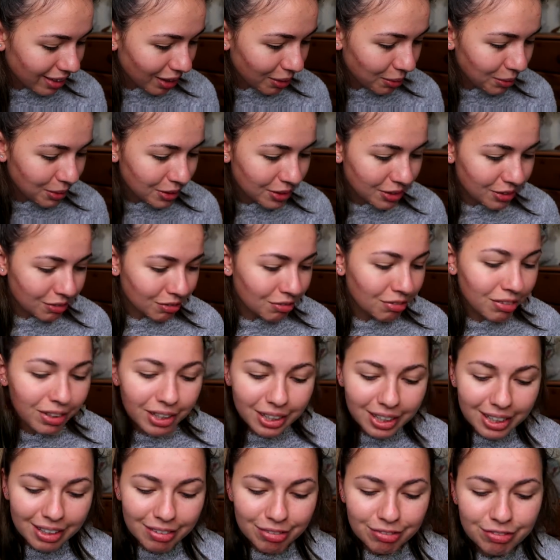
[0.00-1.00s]
that was
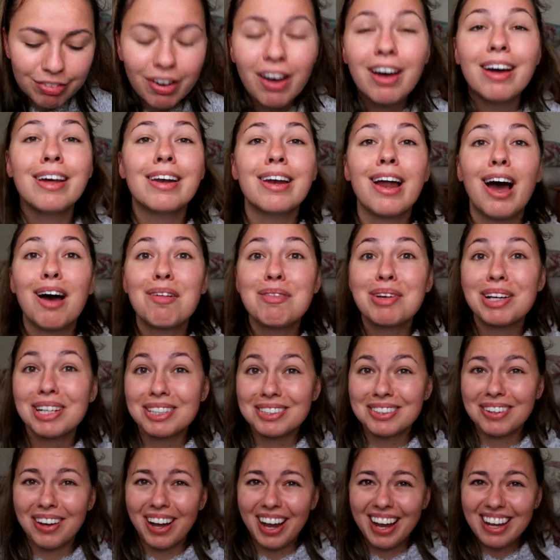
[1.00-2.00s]
really fun. I'm
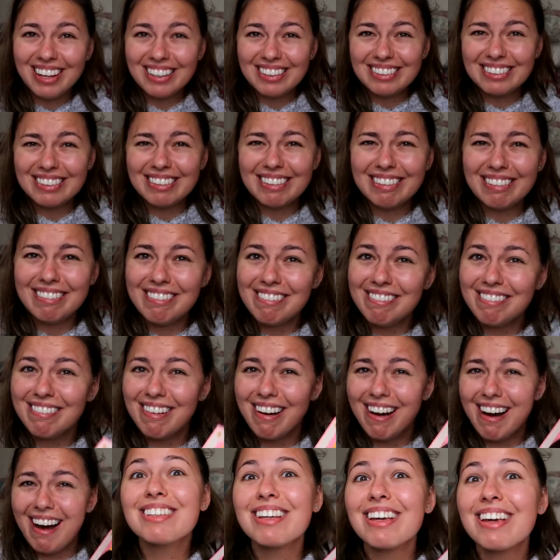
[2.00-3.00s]
excited to
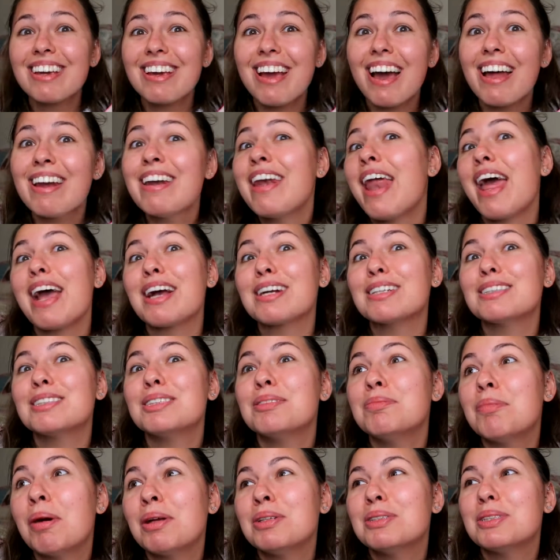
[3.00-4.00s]
see
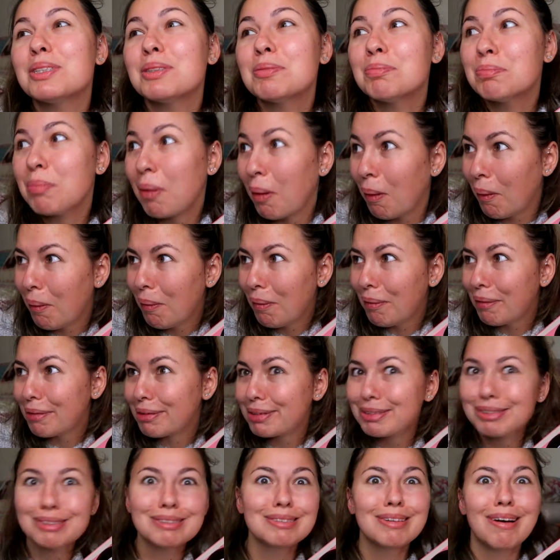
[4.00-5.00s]
next month's
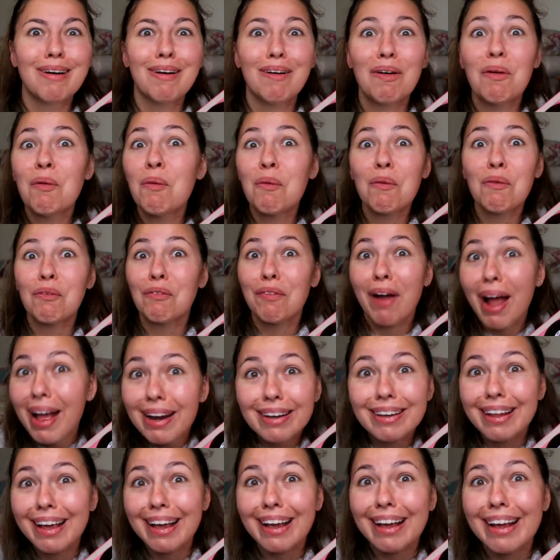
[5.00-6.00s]
box
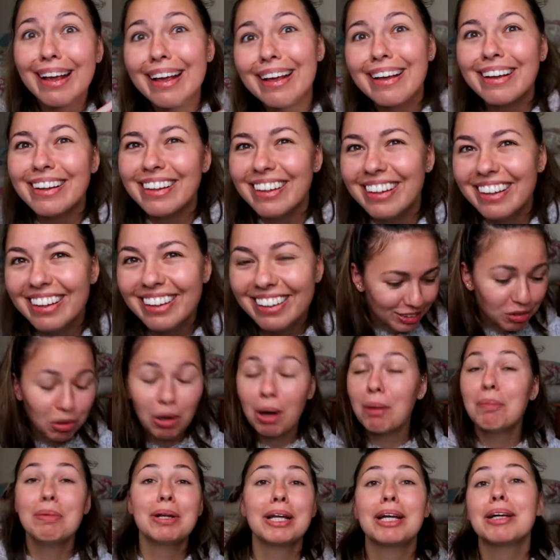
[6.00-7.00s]
already. So
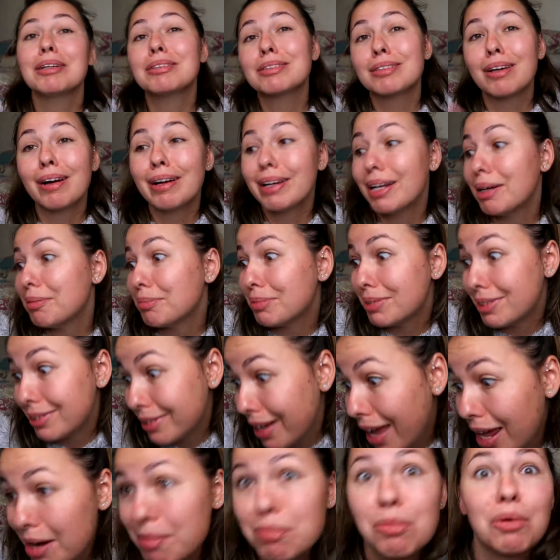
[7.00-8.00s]
I'm going to go sign up to
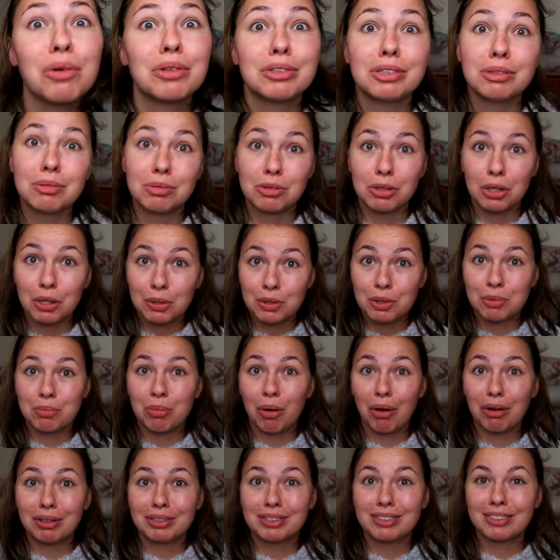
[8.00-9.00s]
10 more subscription
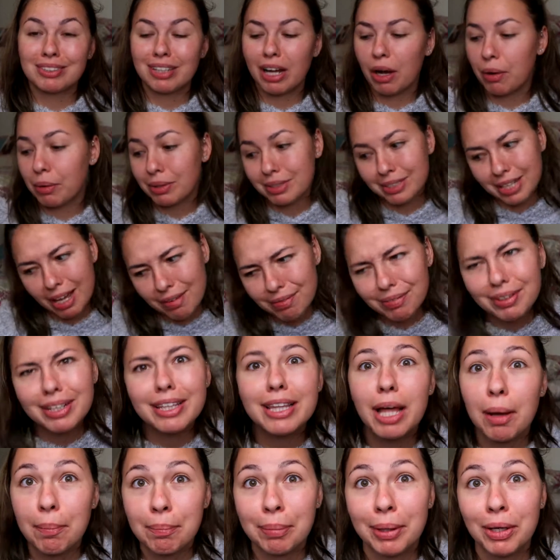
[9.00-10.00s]
boxes now. Definitely
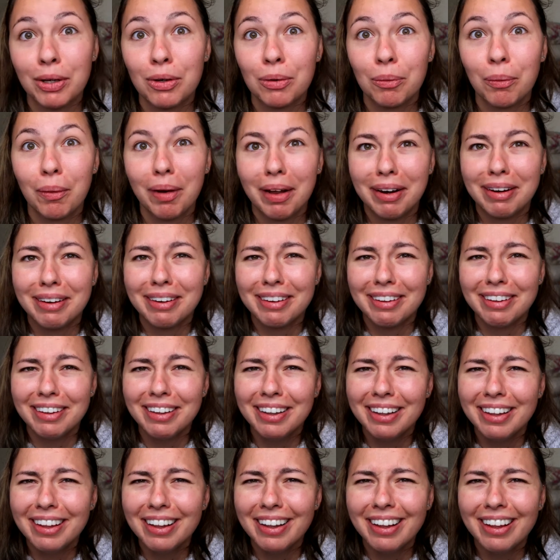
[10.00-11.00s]
that beer one.
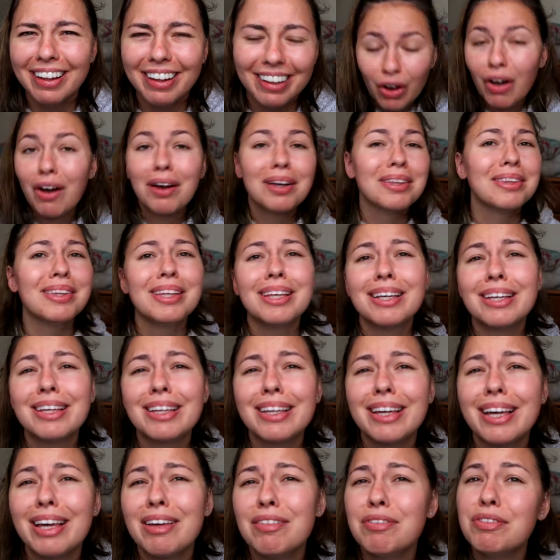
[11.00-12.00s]
I
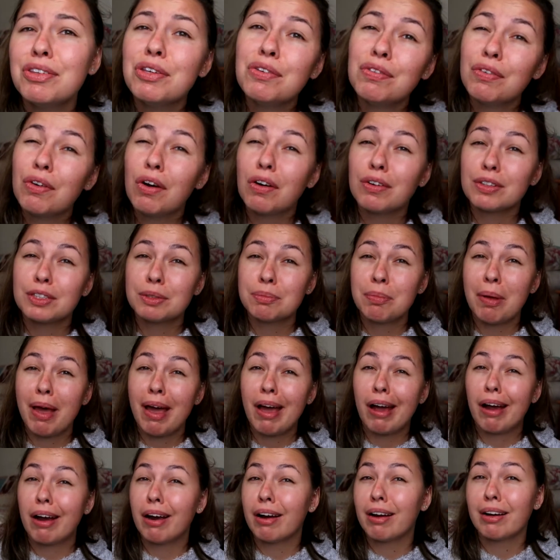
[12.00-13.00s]
think if you've got a
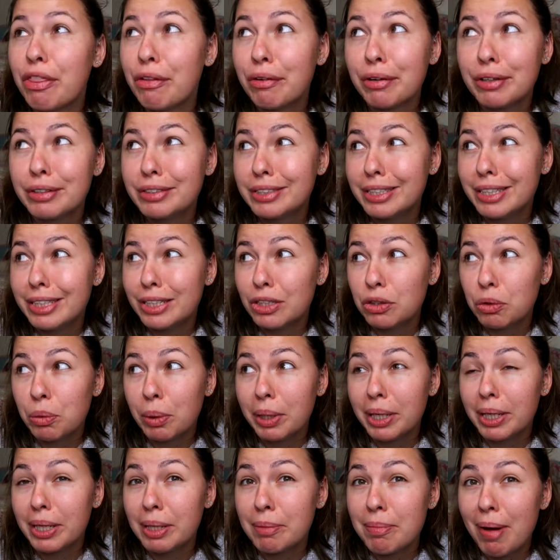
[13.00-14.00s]
spare 13
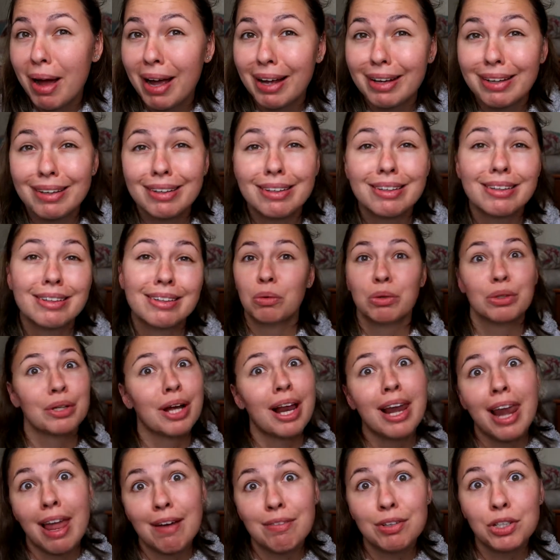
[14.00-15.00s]
quid in the bank, or
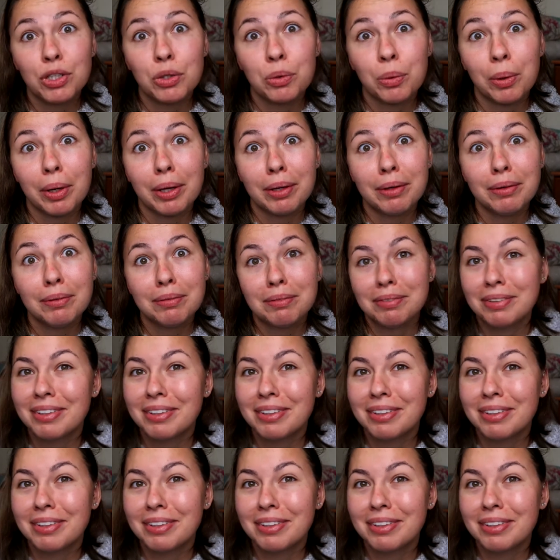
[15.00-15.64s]
11 quid,